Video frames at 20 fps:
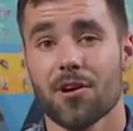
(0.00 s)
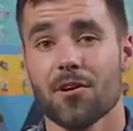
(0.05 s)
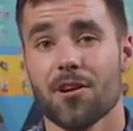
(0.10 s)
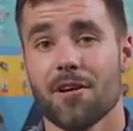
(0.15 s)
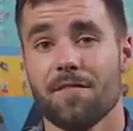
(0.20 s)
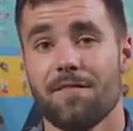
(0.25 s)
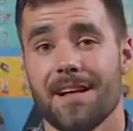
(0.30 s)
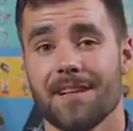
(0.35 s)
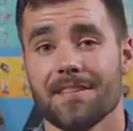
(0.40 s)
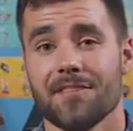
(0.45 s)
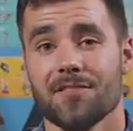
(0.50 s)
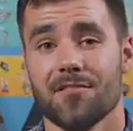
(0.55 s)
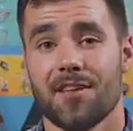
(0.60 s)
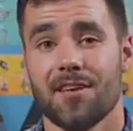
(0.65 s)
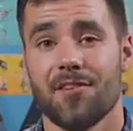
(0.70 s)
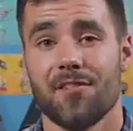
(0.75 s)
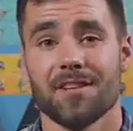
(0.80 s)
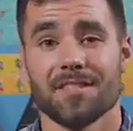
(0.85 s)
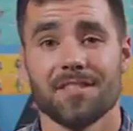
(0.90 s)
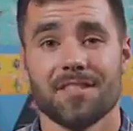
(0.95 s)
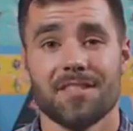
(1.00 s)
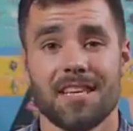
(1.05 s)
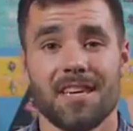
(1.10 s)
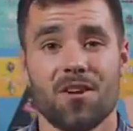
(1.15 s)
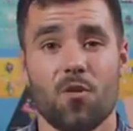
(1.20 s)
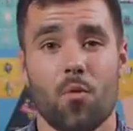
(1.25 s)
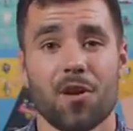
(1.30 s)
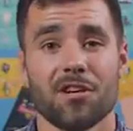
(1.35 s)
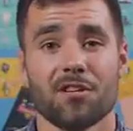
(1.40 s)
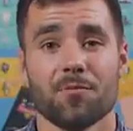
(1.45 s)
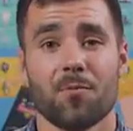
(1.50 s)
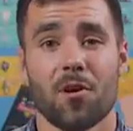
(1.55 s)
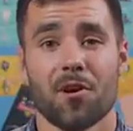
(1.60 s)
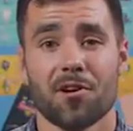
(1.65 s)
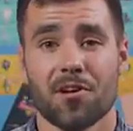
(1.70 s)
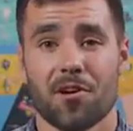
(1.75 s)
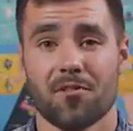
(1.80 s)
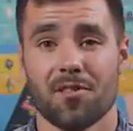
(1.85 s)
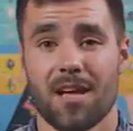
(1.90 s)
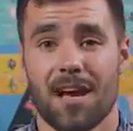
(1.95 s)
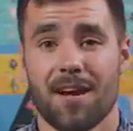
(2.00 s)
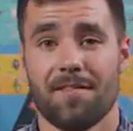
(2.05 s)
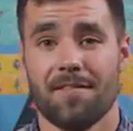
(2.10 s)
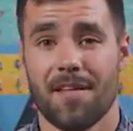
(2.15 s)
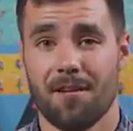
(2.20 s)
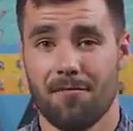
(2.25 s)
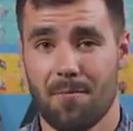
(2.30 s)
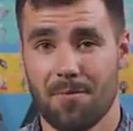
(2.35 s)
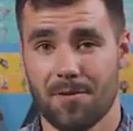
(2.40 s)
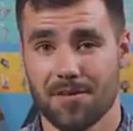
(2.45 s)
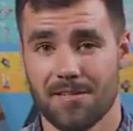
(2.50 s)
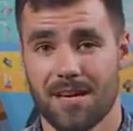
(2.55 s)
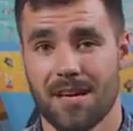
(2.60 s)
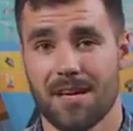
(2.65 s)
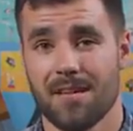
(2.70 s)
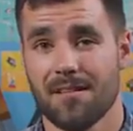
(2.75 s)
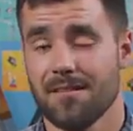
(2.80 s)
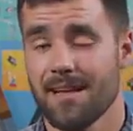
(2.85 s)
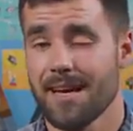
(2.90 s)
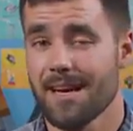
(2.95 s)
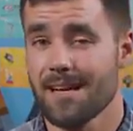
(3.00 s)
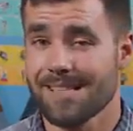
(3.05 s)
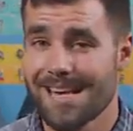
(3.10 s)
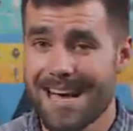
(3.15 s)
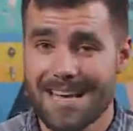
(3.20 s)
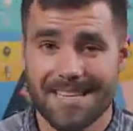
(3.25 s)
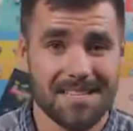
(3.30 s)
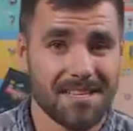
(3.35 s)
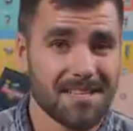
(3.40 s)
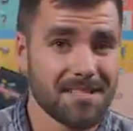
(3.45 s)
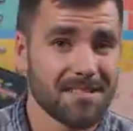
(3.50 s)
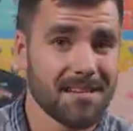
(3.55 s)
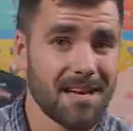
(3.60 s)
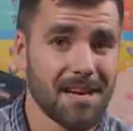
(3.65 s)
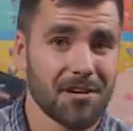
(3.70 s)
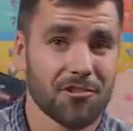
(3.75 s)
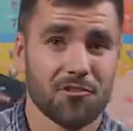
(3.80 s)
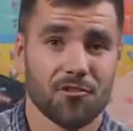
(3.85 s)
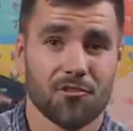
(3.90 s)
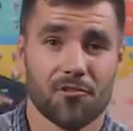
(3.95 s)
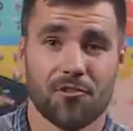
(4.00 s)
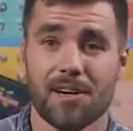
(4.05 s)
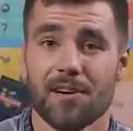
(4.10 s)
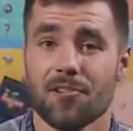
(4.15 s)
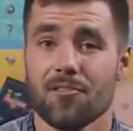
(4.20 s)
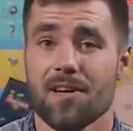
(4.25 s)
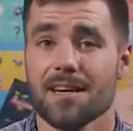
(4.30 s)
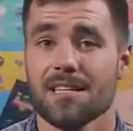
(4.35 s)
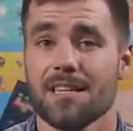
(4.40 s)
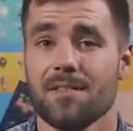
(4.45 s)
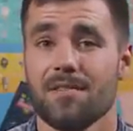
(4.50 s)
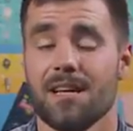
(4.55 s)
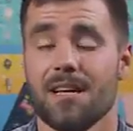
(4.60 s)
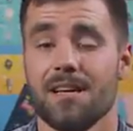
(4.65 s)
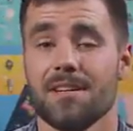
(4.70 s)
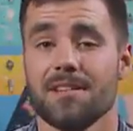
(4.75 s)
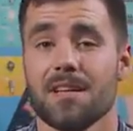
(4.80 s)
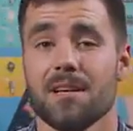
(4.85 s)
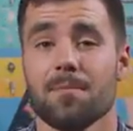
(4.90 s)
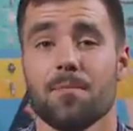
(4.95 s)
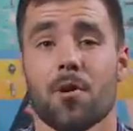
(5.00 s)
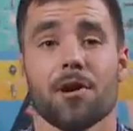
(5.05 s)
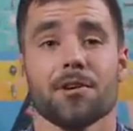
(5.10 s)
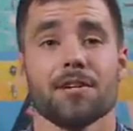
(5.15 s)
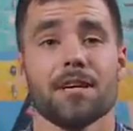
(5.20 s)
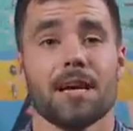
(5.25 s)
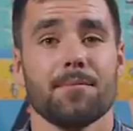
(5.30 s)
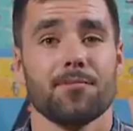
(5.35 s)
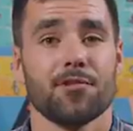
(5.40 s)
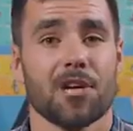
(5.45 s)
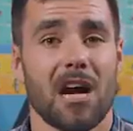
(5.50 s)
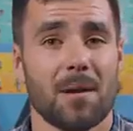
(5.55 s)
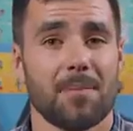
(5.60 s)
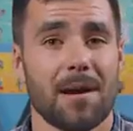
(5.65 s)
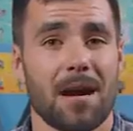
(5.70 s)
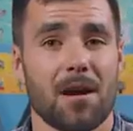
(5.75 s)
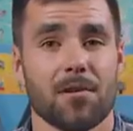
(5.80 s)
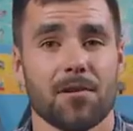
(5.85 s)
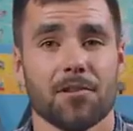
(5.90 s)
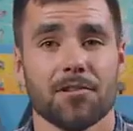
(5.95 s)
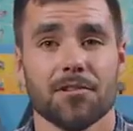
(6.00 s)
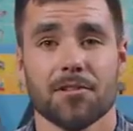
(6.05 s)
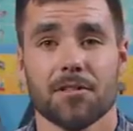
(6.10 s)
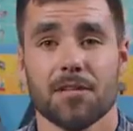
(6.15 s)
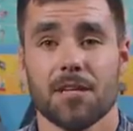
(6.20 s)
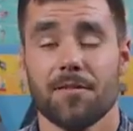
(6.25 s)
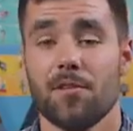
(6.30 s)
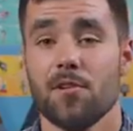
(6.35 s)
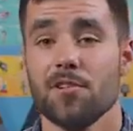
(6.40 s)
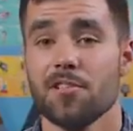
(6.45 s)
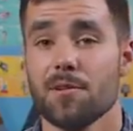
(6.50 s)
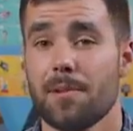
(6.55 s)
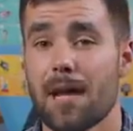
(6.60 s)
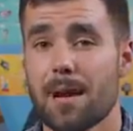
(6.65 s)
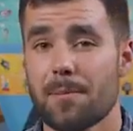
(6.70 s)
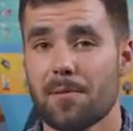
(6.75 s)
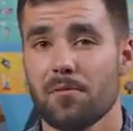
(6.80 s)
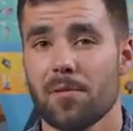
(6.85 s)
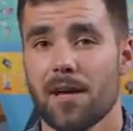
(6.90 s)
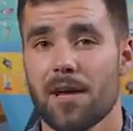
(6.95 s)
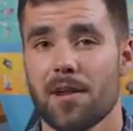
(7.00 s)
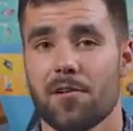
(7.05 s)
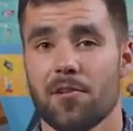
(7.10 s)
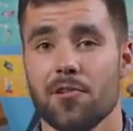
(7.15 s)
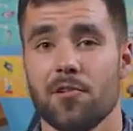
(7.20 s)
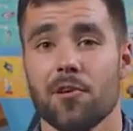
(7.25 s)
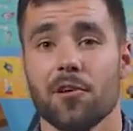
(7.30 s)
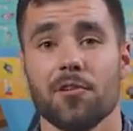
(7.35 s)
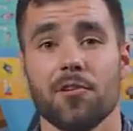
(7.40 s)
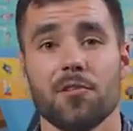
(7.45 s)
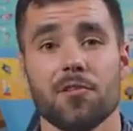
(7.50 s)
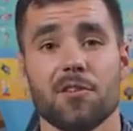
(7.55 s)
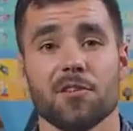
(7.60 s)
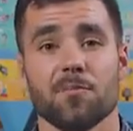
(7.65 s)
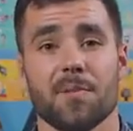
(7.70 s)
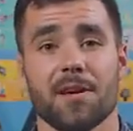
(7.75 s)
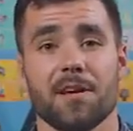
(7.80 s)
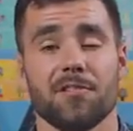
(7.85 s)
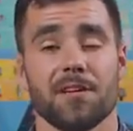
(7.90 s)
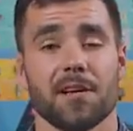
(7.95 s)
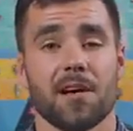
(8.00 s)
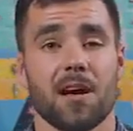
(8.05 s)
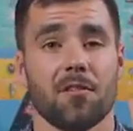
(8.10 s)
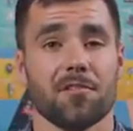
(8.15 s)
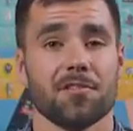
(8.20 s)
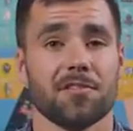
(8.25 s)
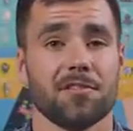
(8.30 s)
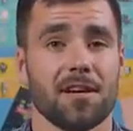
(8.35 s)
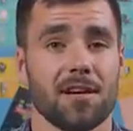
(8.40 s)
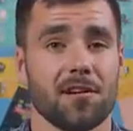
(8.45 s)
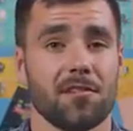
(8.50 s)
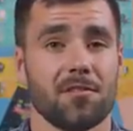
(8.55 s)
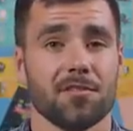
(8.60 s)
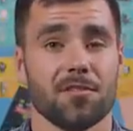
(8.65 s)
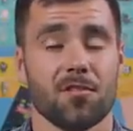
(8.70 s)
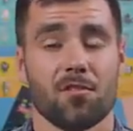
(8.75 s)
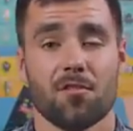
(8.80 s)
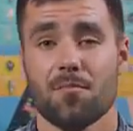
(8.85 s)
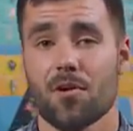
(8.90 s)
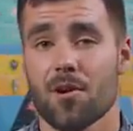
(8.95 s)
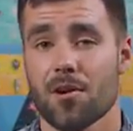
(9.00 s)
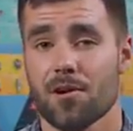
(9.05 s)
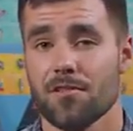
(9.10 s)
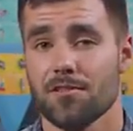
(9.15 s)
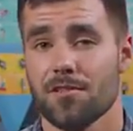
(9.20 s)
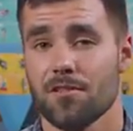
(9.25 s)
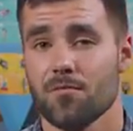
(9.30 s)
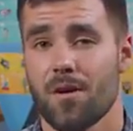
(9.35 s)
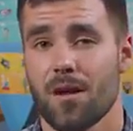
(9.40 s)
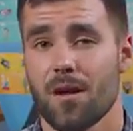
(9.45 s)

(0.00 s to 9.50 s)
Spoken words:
code events so that you can see which part of your life they represent, like classes, extracurricular activities, and part-time job hours. And if you use a paper planner, you can do this by using colored stickers or markers as